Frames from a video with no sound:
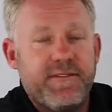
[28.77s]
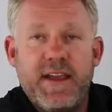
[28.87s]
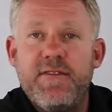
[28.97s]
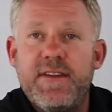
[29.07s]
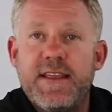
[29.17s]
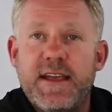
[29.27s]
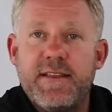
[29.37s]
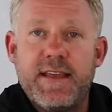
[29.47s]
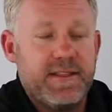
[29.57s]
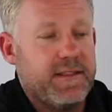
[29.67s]
of
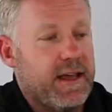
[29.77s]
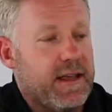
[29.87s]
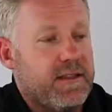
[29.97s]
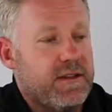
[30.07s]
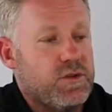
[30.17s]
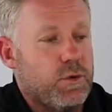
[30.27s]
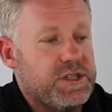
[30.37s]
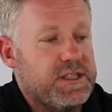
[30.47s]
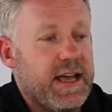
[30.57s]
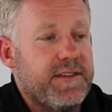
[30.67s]
everything that the
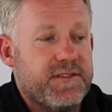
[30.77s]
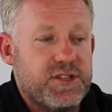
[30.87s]
torch does,